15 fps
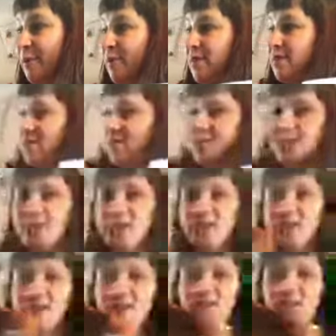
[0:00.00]
just a nice
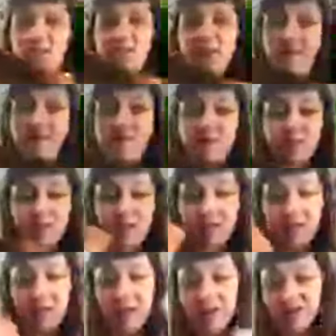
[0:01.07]
cereal box that we've
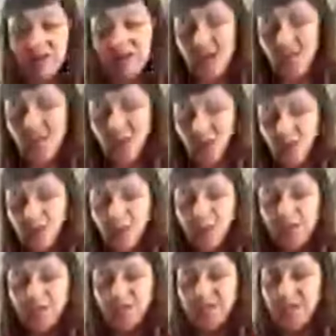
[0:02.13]
got. So we're always
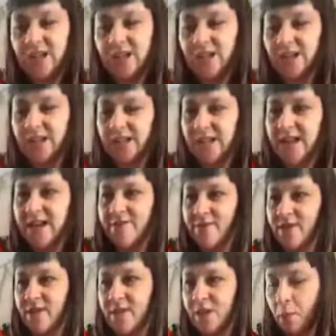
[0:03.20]
recycling
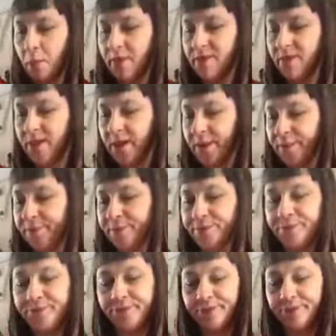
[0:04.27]
everything we've got.
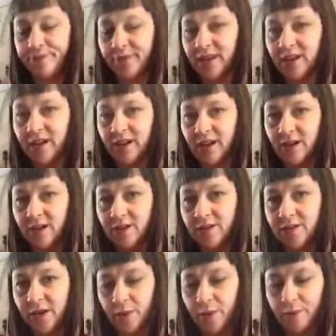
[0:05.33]

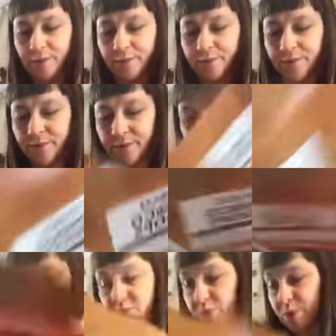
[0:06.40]
So
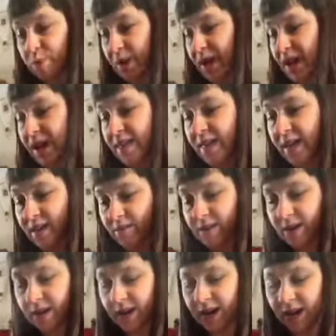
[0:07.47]
just prepare that
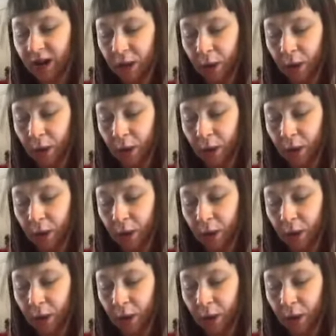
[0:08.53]
ready.